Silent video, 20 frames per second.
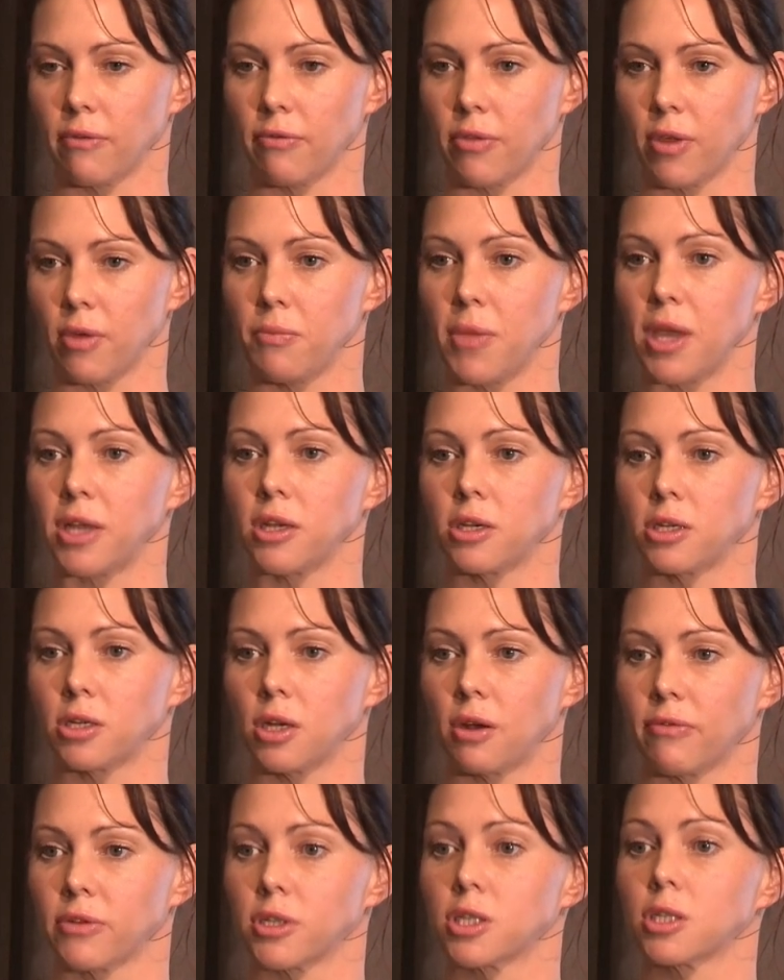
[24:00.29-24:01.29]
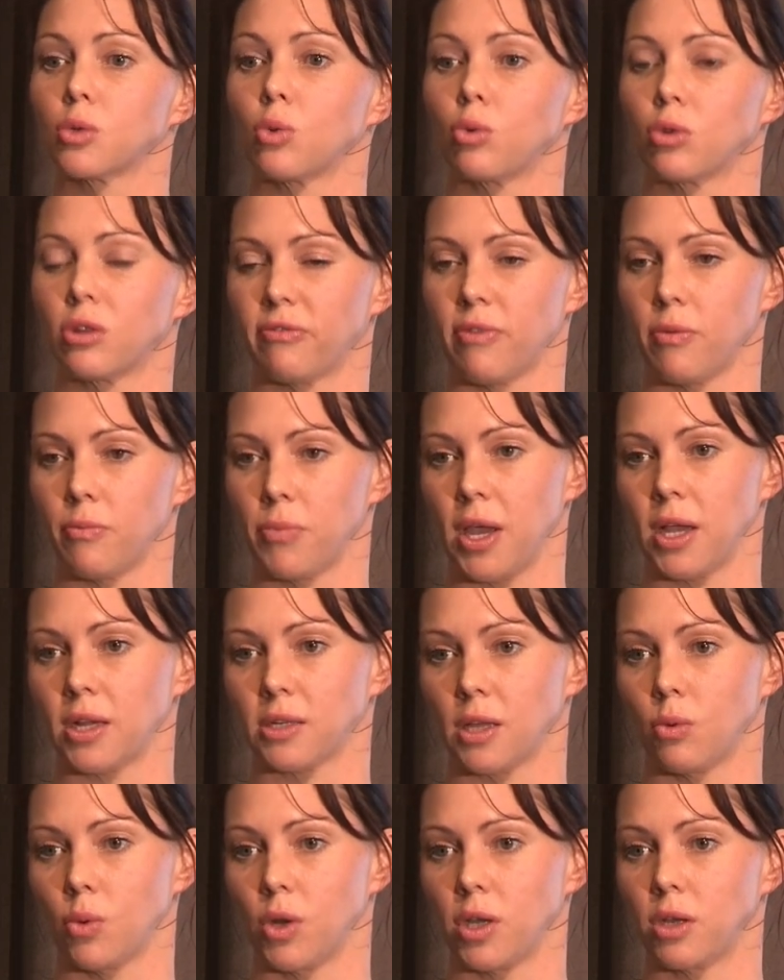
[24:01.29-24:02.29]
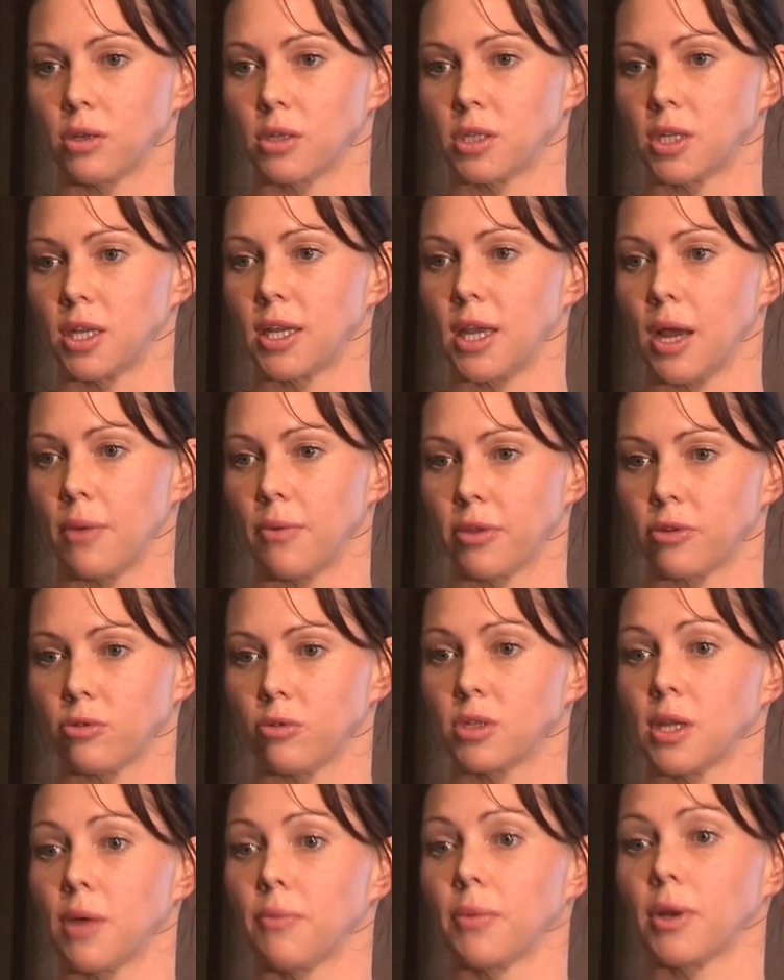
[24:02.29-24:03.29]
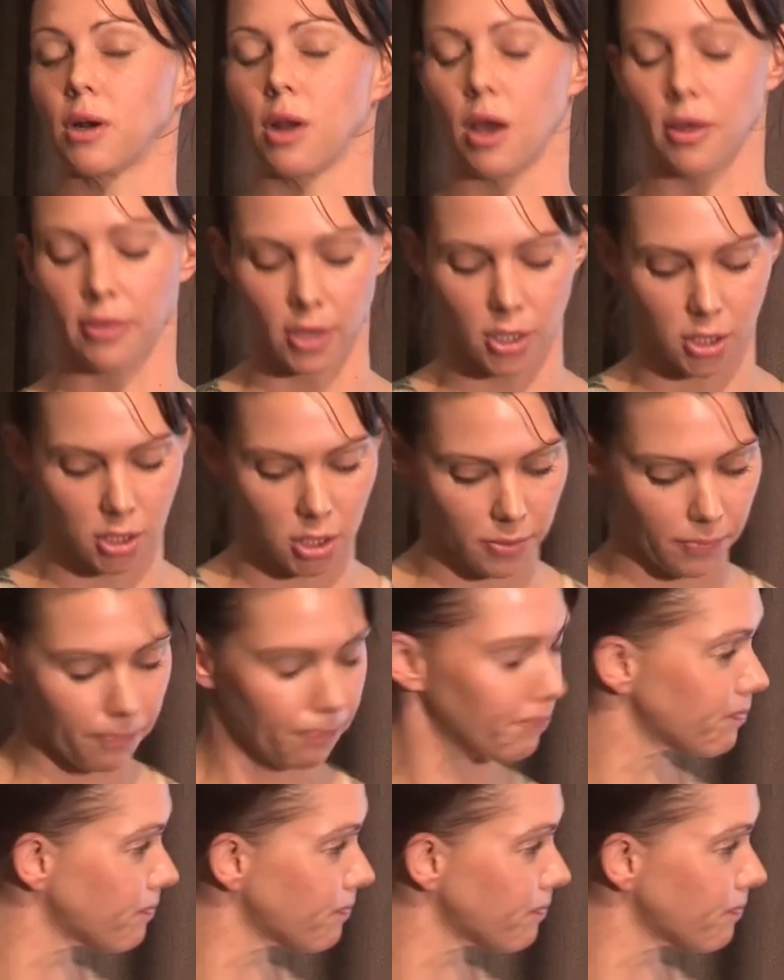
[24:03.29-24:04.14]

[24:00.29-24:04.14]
of the magnitude of the sort of impacts that we could see coming through something like this.